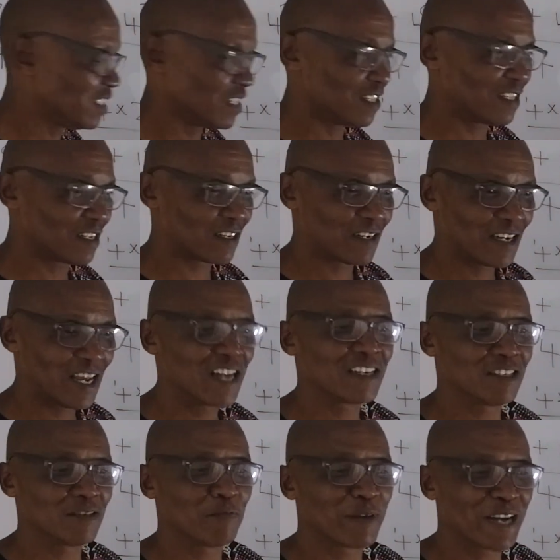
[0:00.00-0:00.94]
general,
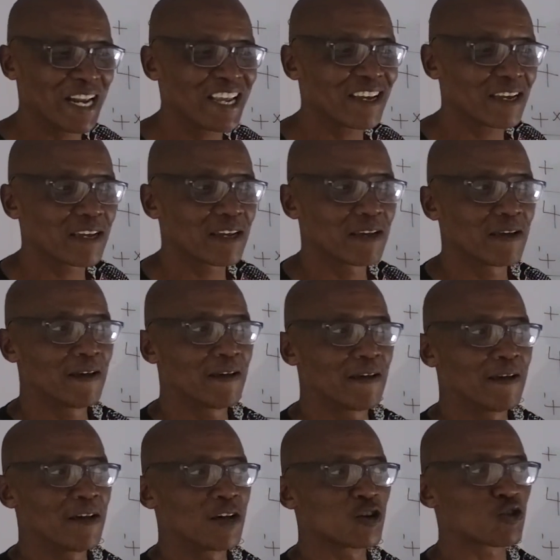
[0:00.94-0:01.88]
algebraic
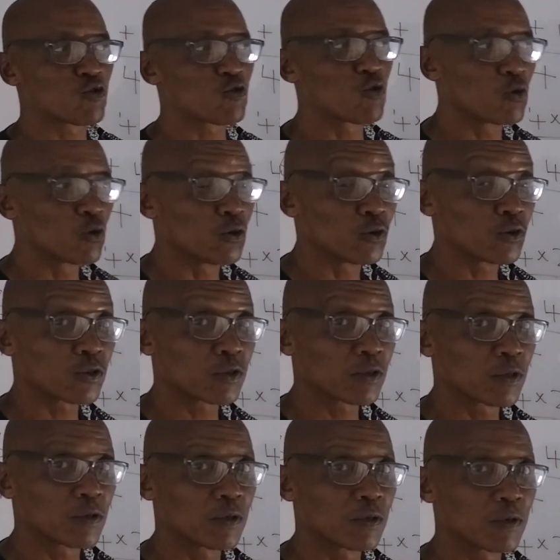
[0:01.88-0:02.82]
rules,
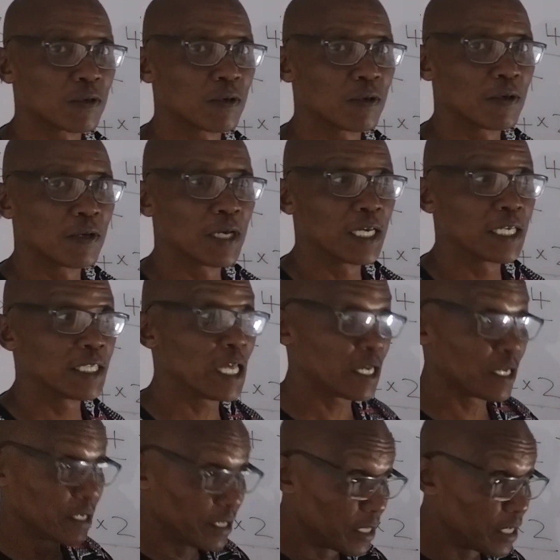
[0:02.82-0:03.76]
they
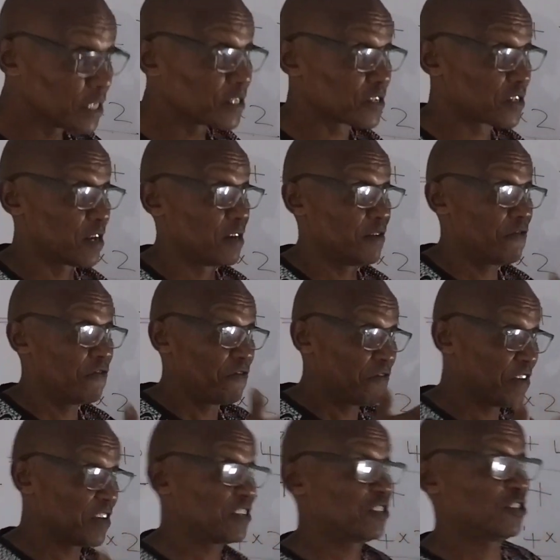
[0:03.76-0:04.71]
literally
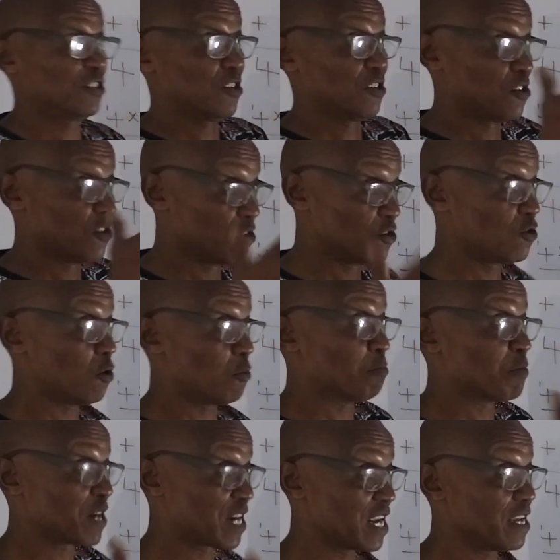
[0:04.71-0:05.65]
fix your
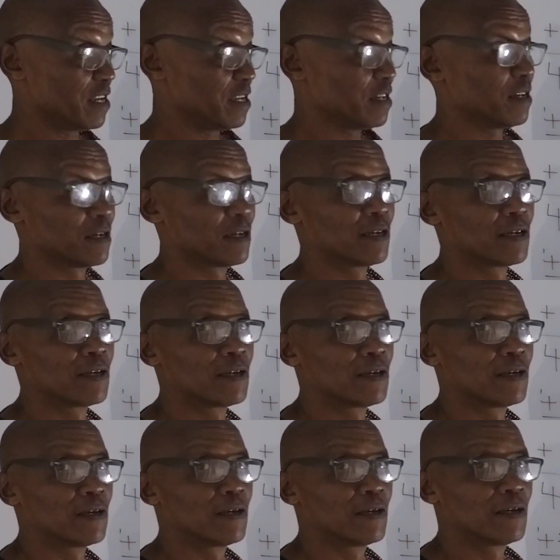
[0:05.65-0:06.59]
brain.
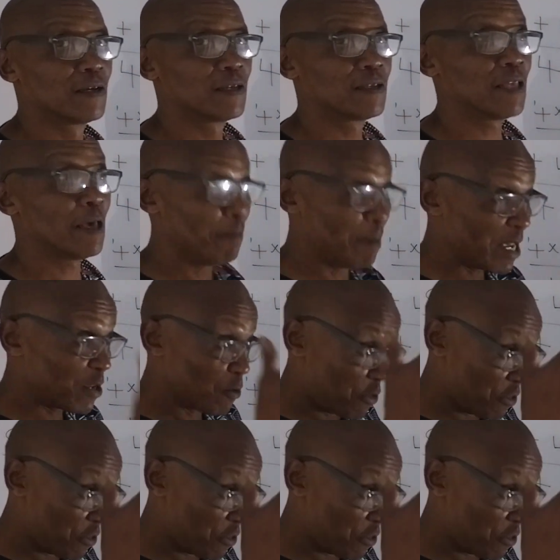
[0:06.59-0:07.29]
They make you